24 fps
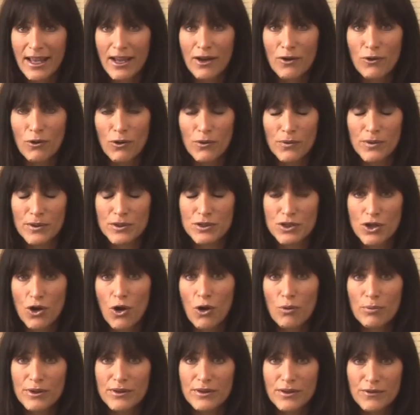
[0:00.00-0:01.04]
hair on the
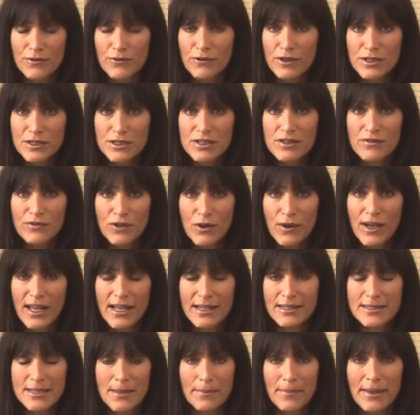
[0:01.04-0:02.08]
top and the front of your
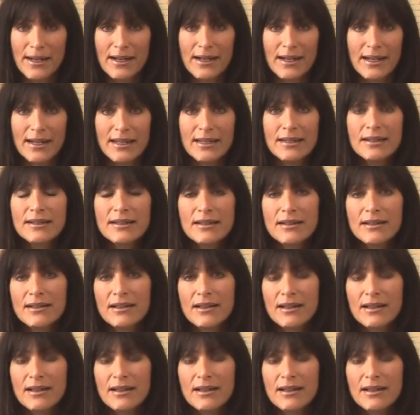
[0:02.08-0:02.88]
head typically.